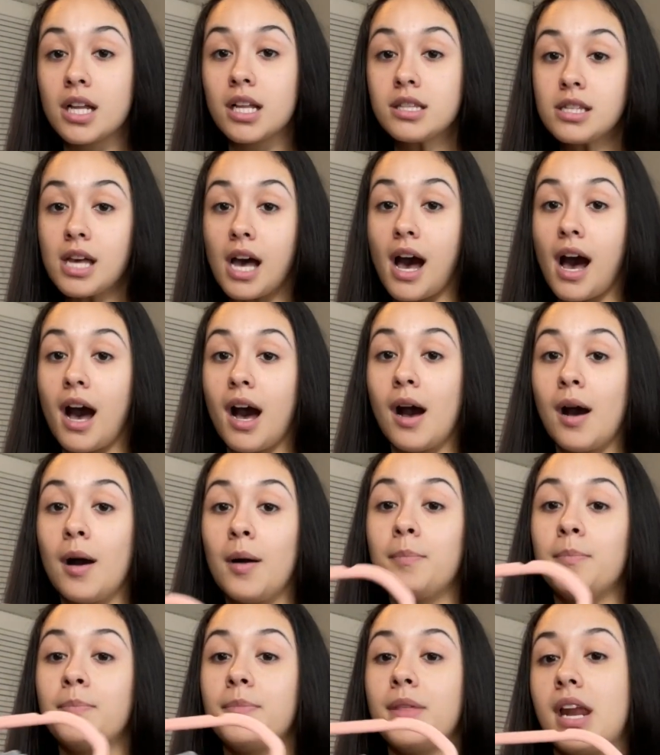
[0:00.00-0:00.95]

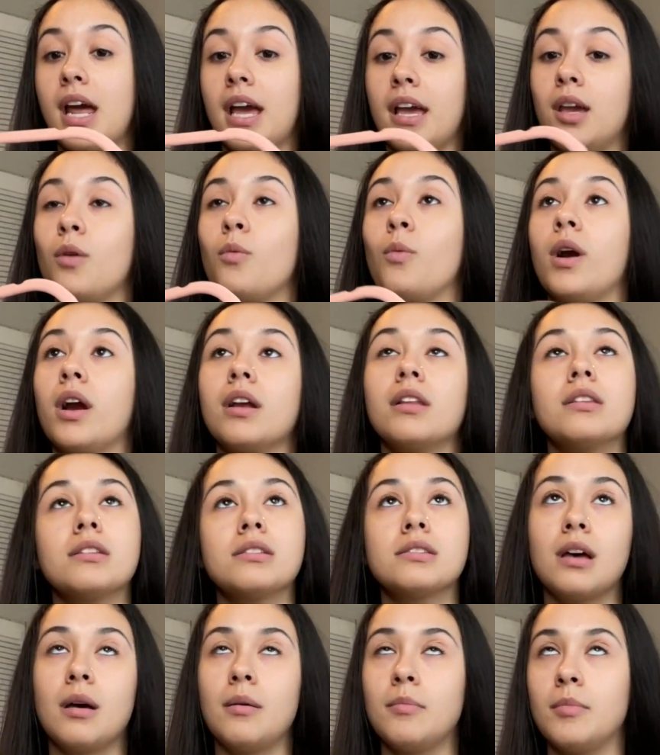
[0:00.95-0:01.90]
top that I can wear in the
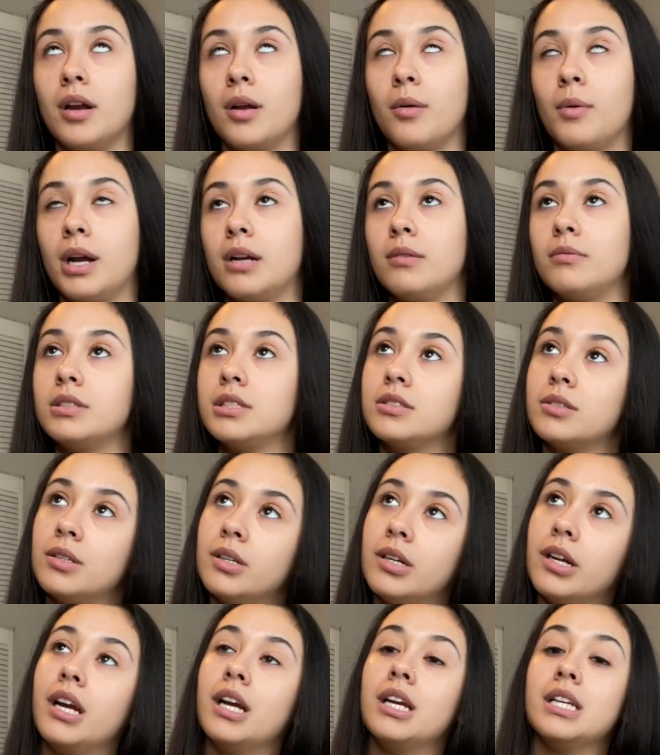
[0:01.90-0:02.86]
summer, wear it with
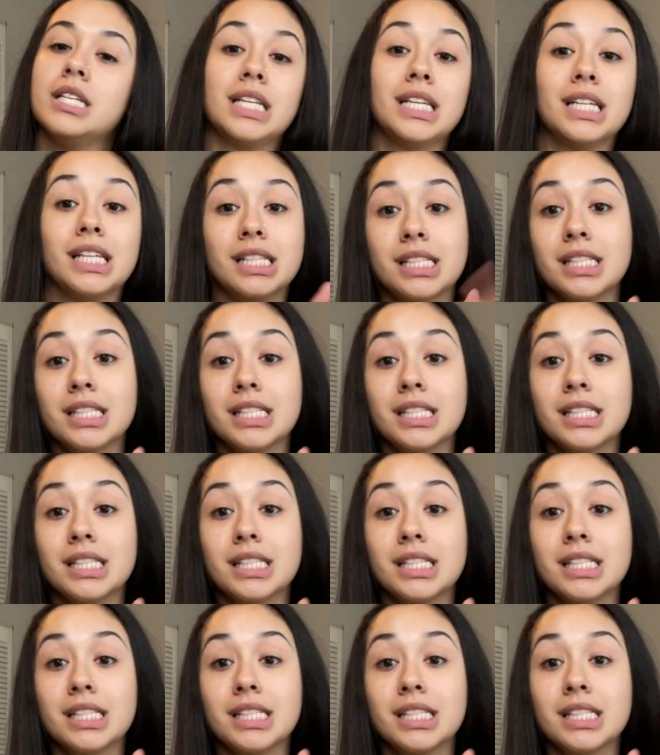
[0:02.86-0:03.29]
shorts. Yeah.